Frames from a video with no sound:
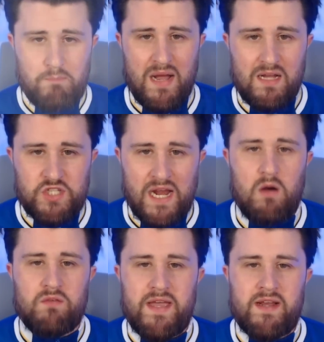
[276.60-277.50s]
budge
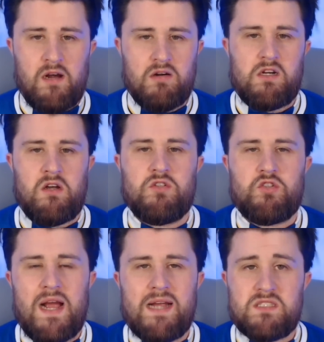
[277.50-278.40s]
out of their current
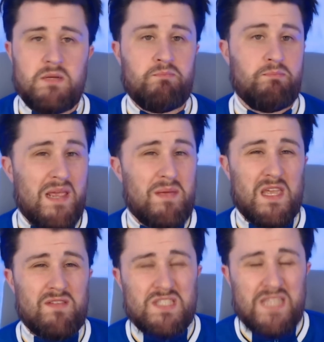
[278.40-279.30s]
contracts, and
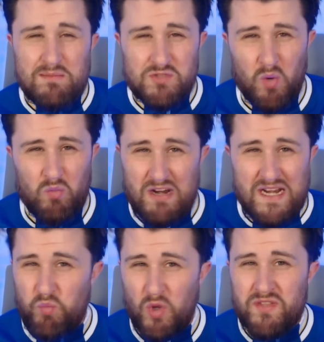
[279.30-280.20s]
maybe even teams not
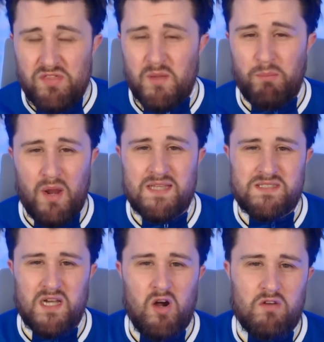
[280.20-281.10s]
really wanting the
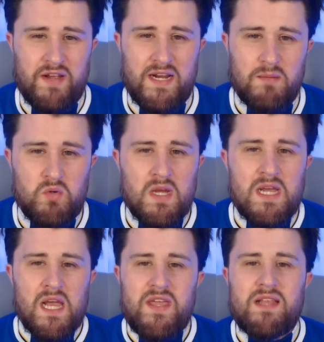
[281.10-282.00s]
players that are available.
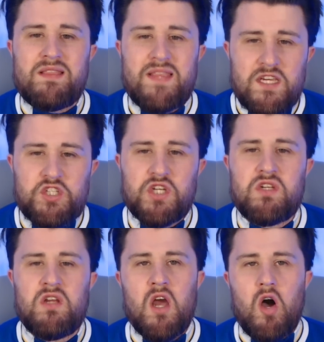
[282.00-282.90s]
The
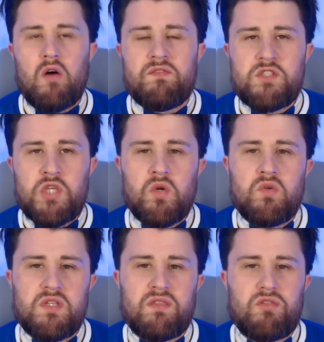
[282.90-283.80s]
addition of
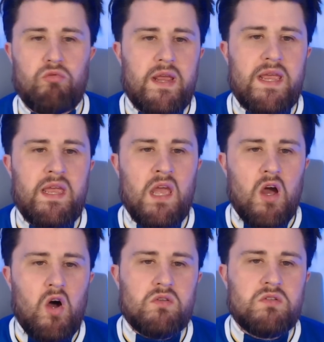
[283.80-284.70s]
2 to 3
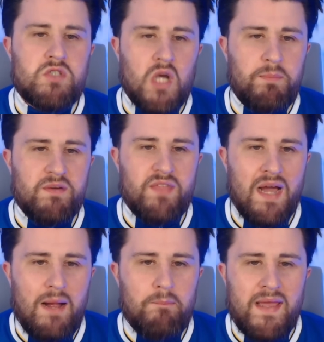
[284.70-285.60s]
on top of
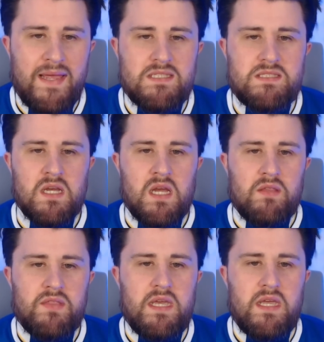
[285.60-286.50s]
that makes
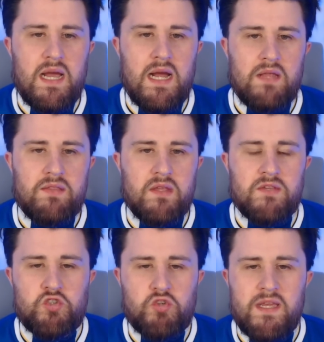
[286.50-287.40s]

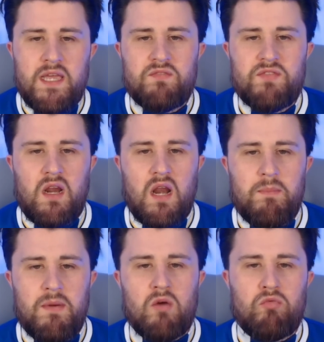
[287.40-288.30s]
the shrinking of the
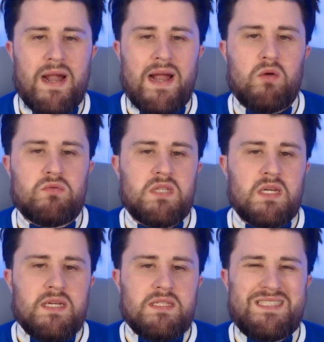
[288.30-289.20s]
club around
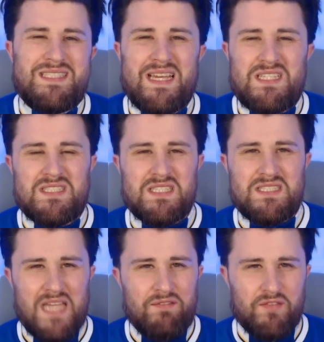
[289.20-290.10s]
6 to
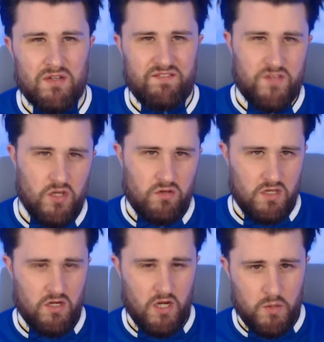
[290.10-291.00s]
7, if
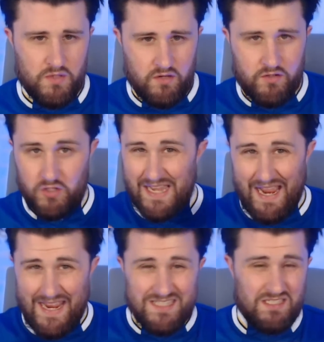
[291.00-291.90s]
you've got your
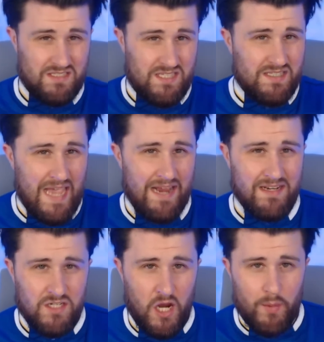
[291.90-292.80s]
8 to
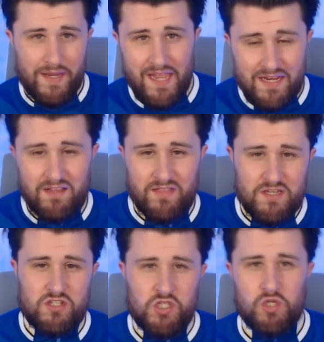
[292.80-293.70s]
10 going in and
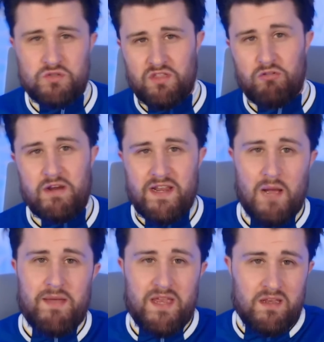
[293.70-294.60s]
then your 2 to 3
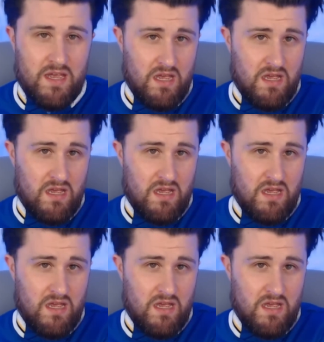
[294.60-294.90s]
coming,